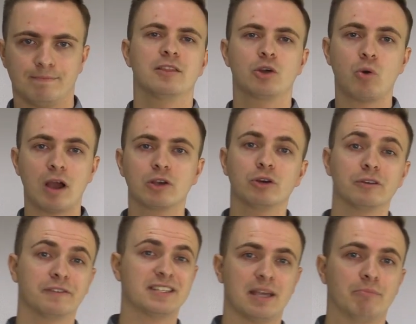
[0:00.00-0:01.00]
They're quite good
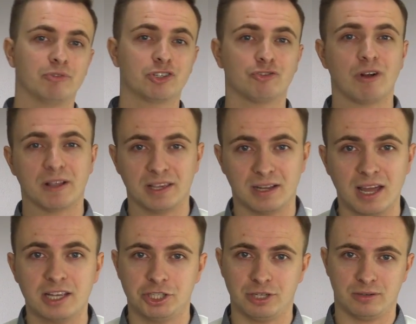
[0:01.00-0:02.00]
for temperature
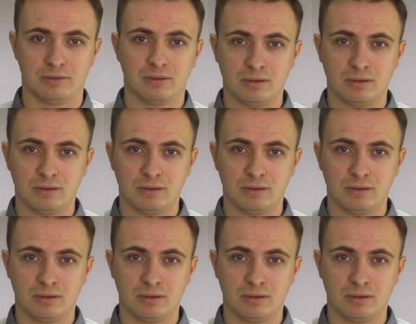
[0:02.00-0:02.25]
regulation.